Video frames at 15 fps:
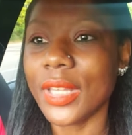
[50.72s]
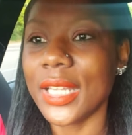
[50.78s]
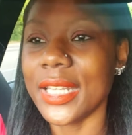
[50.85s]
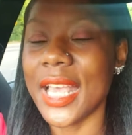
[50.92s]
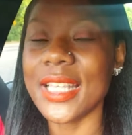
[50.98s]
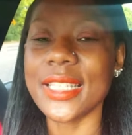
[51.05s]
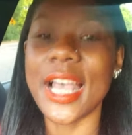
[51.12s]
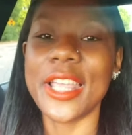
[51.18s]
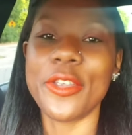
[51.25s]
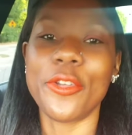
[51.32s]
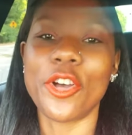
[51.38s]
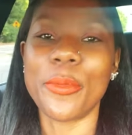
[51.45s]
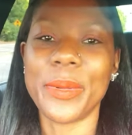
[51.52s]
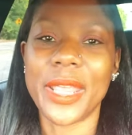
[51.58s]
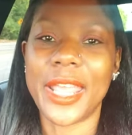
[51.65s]
That's how you're
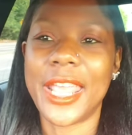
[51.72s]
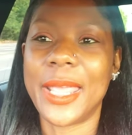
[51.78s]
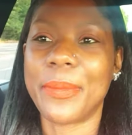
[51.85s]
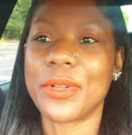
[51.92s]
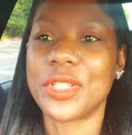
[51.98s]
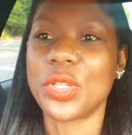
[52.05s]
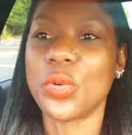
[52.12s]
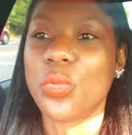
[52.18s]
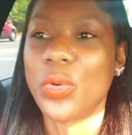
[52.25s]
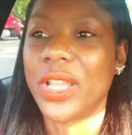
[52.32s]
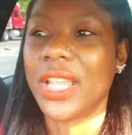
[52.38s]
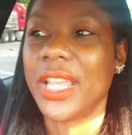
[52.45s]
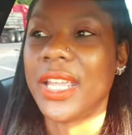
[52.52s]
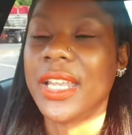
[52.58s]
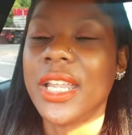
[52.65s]
going to be able to
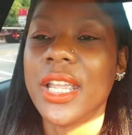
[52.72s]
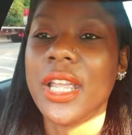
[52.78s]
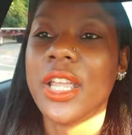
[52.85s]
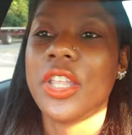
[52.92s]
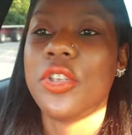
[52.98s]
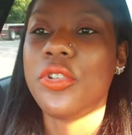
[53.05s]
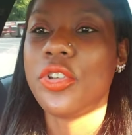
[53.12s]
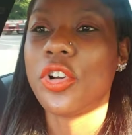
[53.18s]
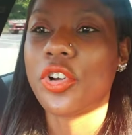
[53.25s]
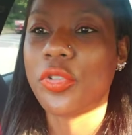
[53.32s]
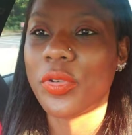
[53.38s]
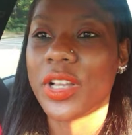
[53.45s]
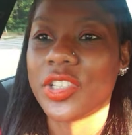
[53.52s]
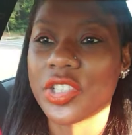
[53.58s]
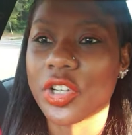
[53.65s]
win you know,
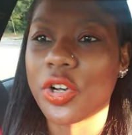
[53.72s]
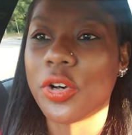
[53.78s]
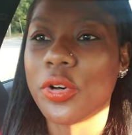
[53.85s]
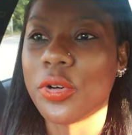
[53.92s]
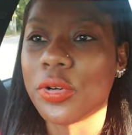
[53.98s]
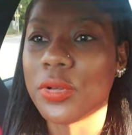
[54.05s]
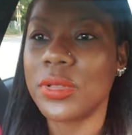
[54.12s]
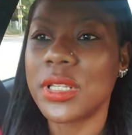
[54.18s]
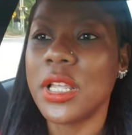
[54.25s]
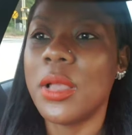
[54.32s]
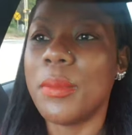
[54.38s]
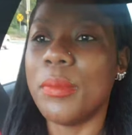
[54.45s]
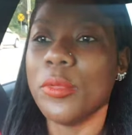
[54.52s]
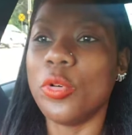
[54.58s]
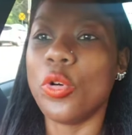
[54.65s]
crush goals,
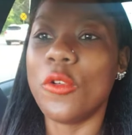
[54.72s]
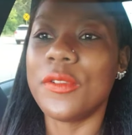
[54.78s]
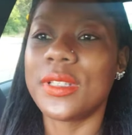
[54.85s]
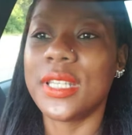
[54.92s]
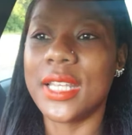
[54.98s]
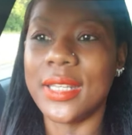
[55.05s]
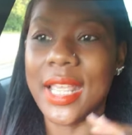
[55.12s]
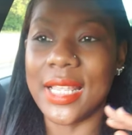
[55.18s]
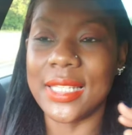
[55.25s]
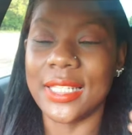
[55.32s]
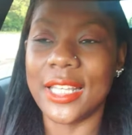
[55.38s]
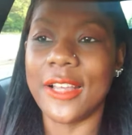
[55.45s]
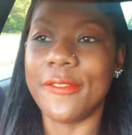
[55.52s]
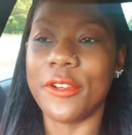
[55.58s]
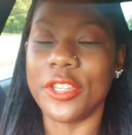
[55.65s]
move to the next
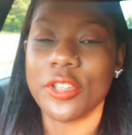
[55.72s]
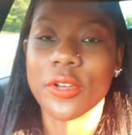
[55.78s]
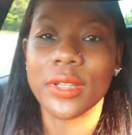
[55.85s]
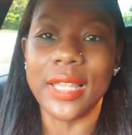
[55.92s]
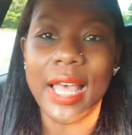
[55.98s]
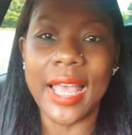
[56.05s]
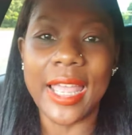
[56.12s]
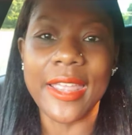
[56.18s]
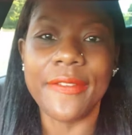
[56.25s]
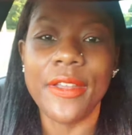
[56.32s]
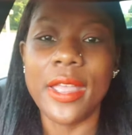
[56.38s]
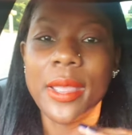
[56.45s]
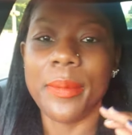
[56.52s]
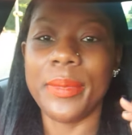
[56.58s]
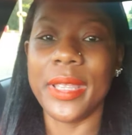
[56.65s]
level in your life,
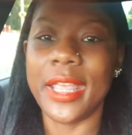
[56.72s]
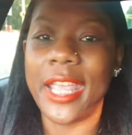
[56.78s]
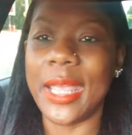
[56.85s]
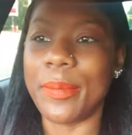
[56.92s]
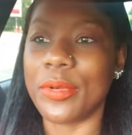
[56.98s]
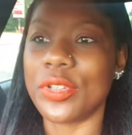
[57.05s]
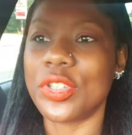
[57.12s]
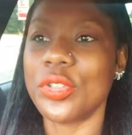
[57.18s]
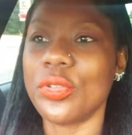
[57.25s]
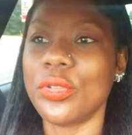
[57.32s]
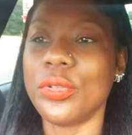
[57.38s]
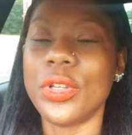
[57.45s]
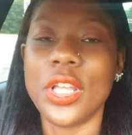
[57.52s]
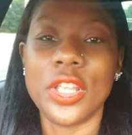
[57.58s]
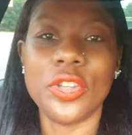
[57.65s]
be able
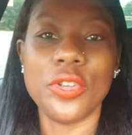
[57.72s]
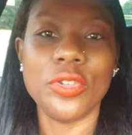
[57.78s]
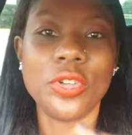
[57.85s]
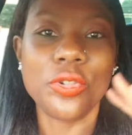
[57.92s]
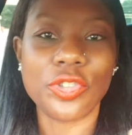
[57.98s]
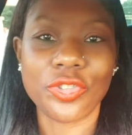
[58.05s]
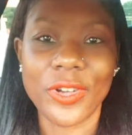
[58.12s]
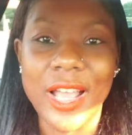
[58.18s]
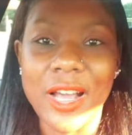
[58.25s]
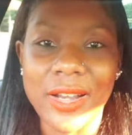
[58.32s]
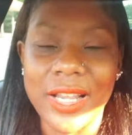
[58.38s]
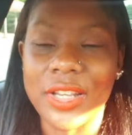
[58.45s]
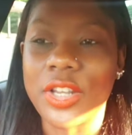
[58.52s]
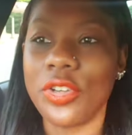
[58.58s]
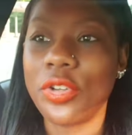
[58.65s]
to, you know, drown
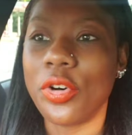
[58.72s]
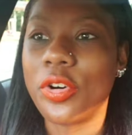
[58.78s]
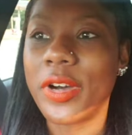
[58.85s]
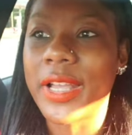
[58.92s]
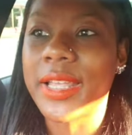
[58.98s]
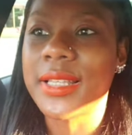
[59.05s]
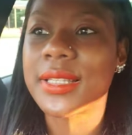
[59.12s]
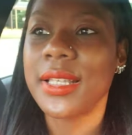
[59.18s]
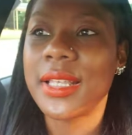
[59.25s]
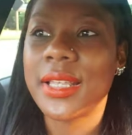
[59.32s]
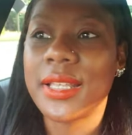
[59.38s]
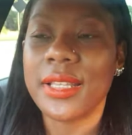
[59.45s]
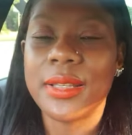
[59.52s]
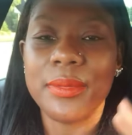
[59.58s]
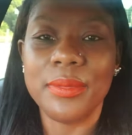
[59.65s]
out the noise,
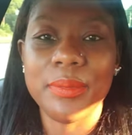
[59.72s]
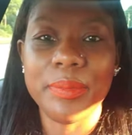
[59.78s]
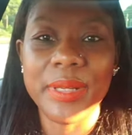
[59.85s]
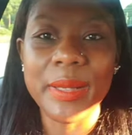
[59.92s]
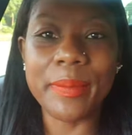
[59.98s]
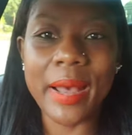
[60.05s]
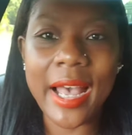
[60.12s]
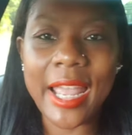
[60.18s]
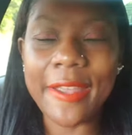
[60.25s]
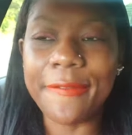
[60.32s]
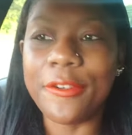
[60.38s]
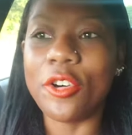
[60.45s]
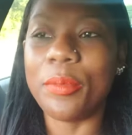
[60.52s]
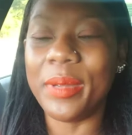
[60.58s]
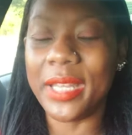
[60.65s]
be
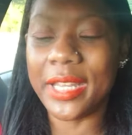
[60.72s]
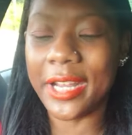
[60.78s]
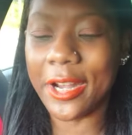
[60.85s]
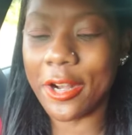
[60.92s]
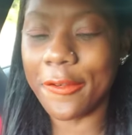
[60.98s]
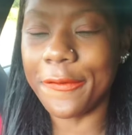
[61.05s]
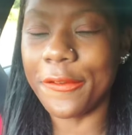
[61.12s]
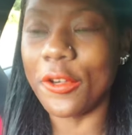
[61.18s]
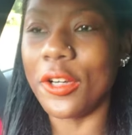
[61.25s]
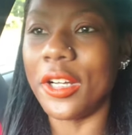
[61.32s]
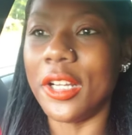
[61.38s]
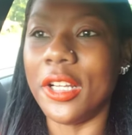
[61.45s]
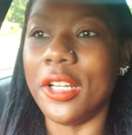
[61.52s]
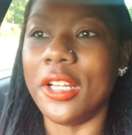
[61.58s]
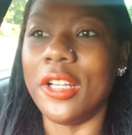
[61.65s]
mindful, be careful
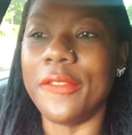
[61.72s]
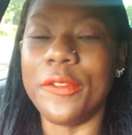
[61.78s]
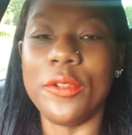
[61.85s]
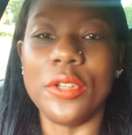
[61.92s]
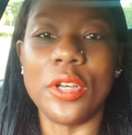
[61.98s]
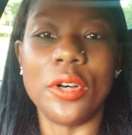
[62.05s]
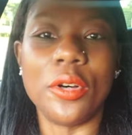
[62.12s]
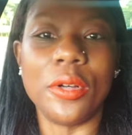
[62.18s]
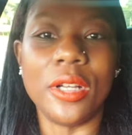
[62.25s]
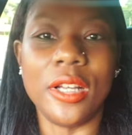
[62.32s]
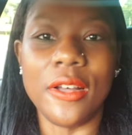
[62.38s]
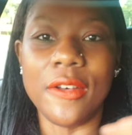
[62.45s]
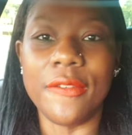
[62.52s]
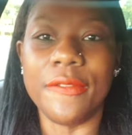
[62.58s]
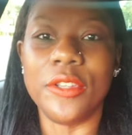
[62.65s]
of, you know,
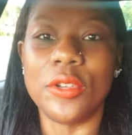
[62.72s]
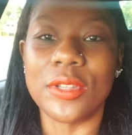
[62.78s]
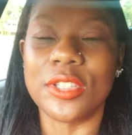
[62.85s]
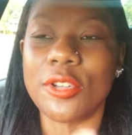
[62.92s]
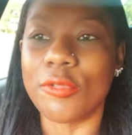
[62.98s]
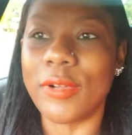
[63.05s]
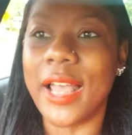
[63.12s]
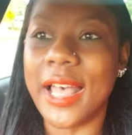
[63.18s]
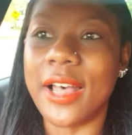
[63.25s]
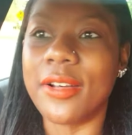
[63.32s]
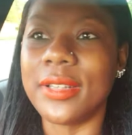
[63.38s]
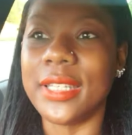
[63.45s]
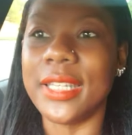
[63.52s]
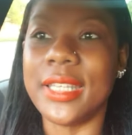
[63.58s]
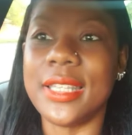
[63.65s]
of your
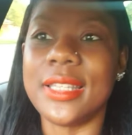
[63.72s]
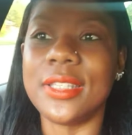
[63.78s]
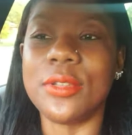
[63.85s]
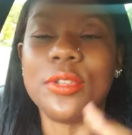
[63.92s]
surroundings,